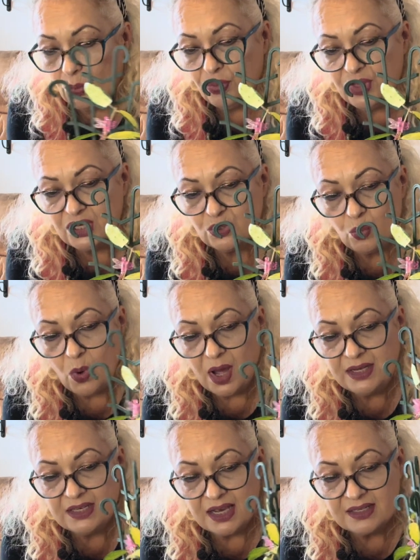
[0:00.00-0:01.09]
this
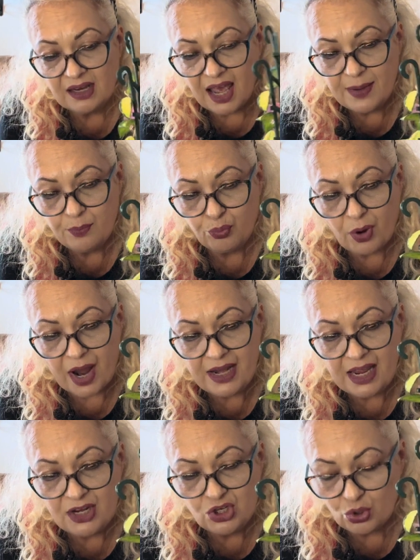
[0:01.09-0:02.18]
one does like bright
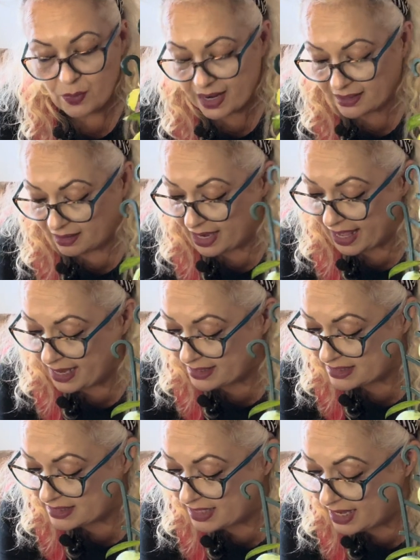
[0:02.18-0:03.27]
indirect
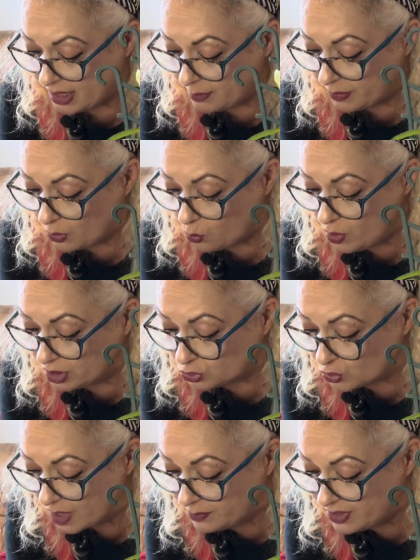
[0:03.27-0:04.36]
light, but will drop